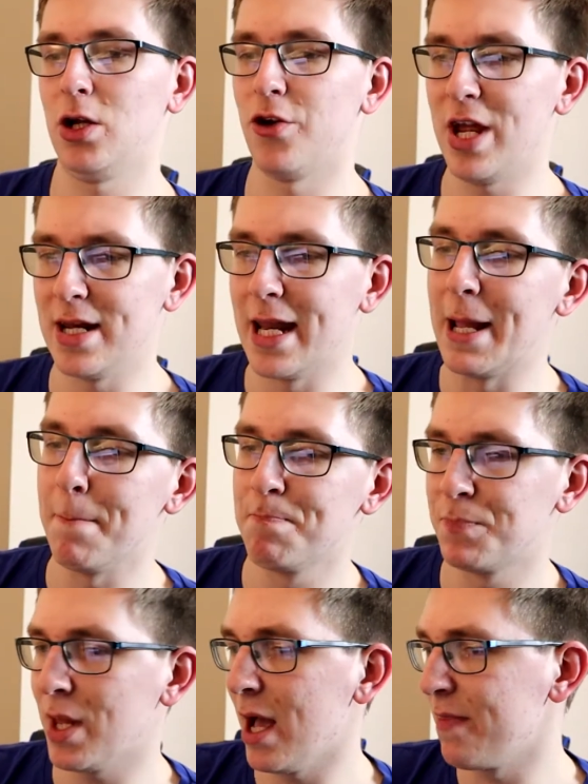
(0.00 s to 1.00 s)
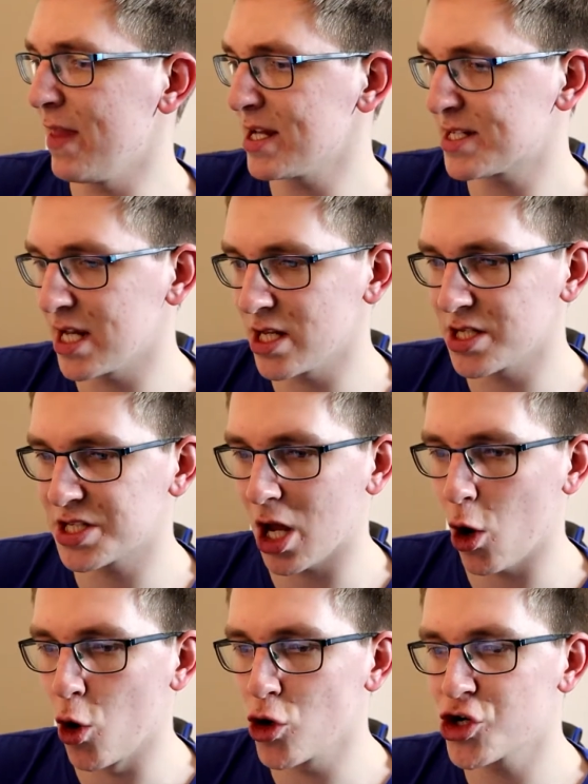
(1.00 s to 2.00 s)
Great name. And this is
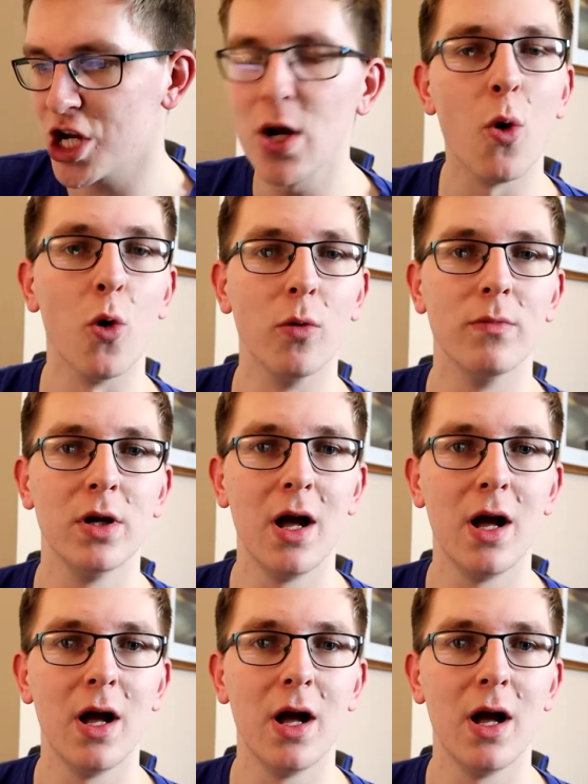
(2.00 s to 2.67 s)
Hoshino.